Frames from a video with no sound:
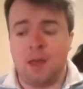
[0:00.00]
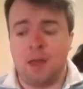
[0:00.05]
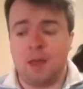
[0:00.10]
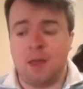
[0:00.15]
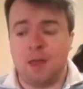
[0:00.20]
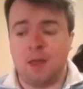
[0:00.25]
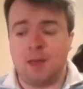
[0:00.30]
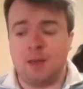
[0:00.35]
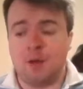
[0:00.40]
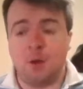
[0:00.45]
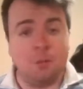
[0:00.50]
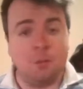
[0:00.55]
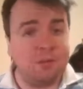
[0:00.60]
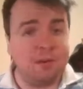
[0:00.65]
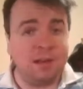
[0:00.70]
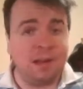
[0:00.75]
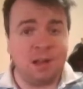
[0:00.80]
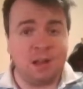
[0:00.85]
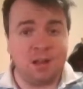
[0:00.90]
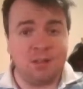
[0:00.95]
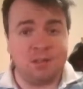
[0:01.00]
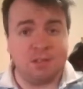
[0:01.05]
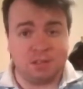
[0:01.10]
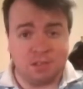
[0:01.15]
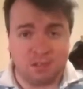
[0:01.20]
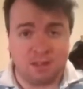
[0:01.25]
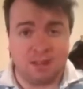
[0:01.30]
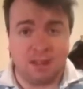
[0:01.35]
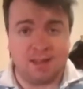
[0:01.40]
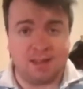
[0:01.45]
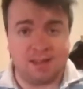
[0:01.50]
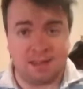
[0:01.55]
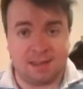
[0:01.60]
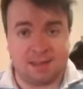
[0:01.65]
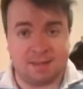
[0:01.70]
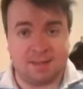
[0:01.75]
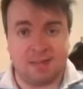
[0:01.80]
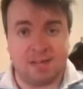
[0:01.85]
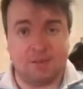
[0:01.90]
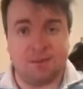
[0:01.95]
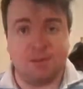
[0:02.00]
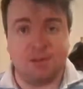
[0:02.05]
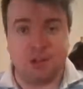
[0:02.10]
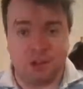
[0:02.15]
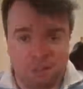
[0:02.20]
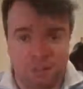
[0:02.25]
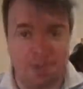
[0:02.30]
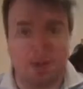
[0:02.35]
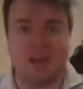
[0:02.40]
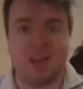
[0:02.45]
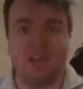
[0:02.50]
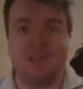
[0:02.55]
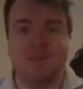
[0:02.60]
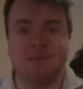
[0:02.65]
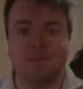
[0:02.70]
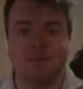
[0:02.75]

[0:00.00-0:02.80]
and hopefully I will see you guys next time. Goodbye.